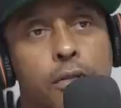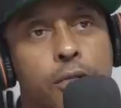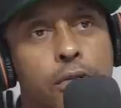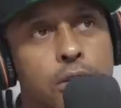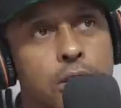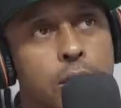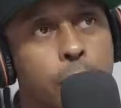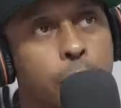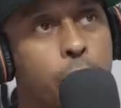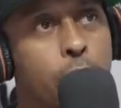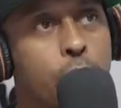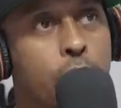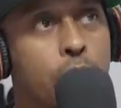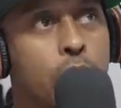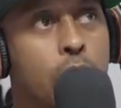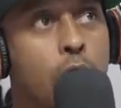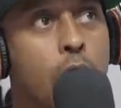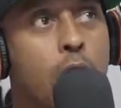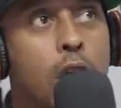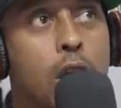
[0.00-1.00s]
For
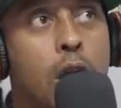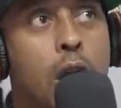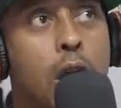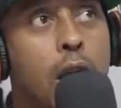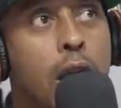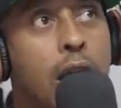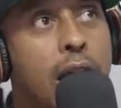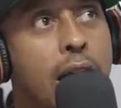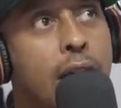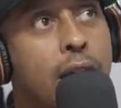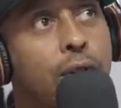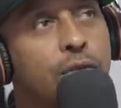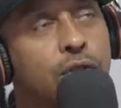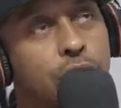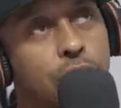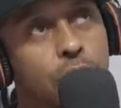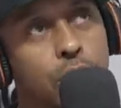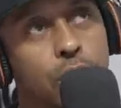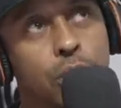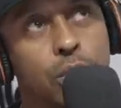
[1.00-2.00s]
supporting all our live
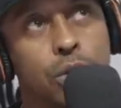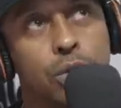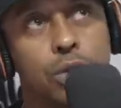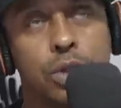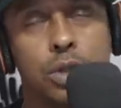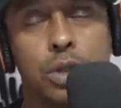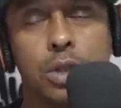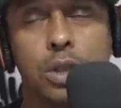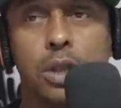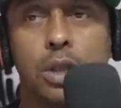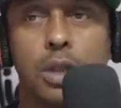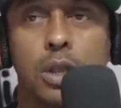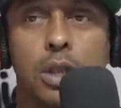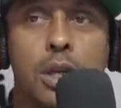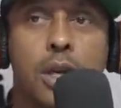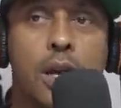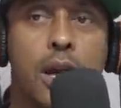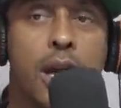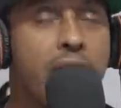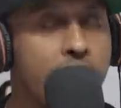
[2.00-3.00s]
shows
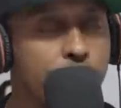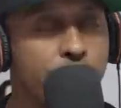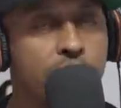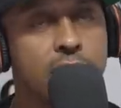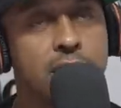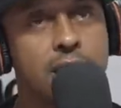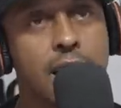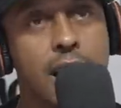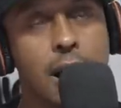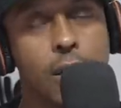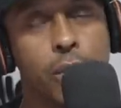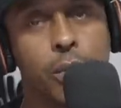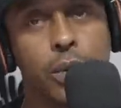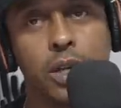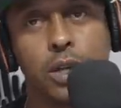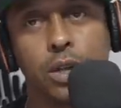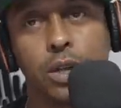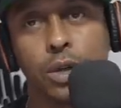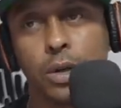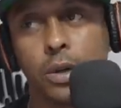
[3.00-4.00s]
every time
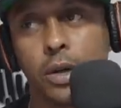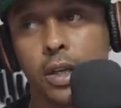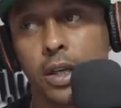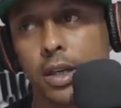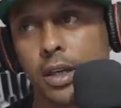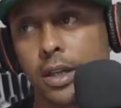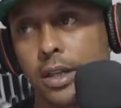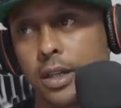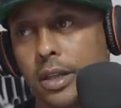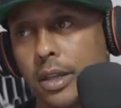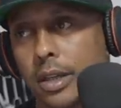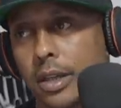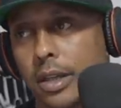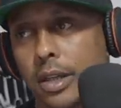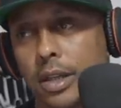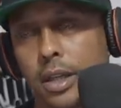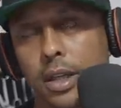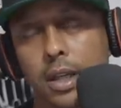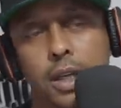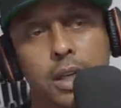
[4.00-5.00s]
we do it.
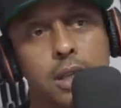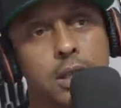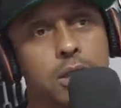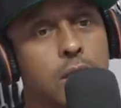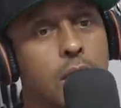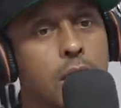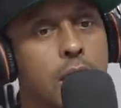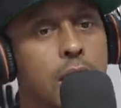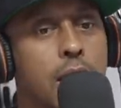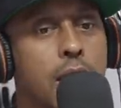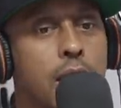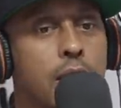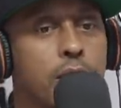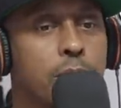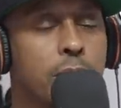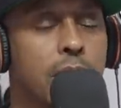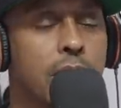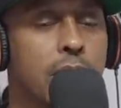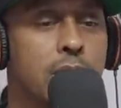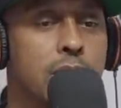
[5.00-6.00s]
It's all
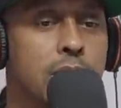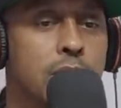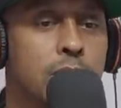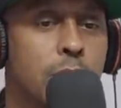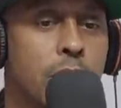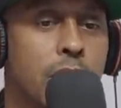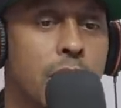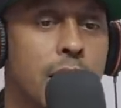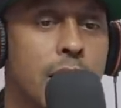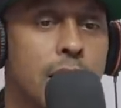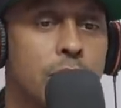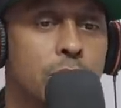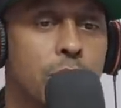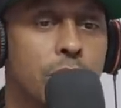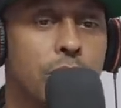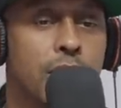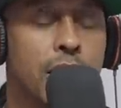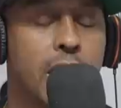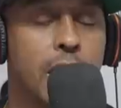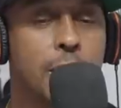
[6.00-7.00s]
love, man. This is me and
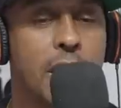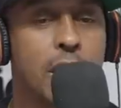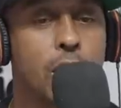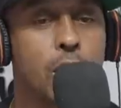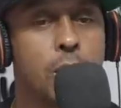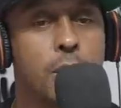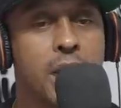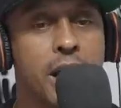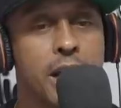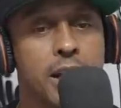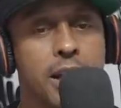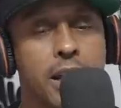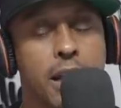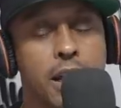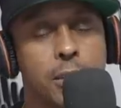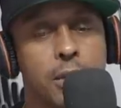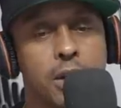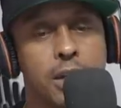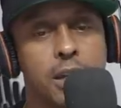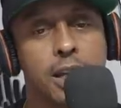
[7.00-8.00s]
Osworth Game. I go by the
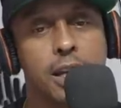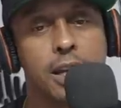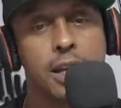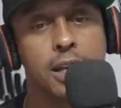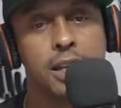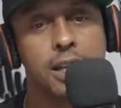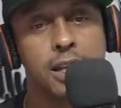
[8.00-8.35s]
name of Gillie the